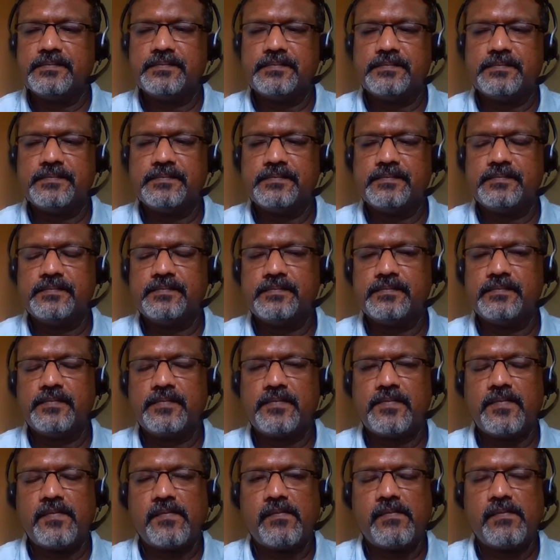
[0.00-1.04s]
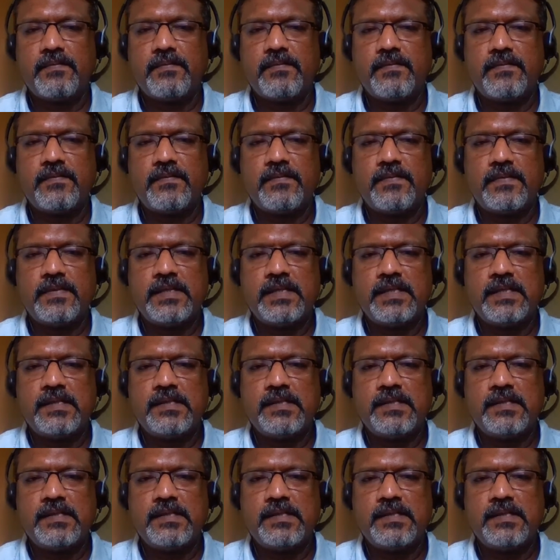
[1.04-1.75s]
Nobody speaks.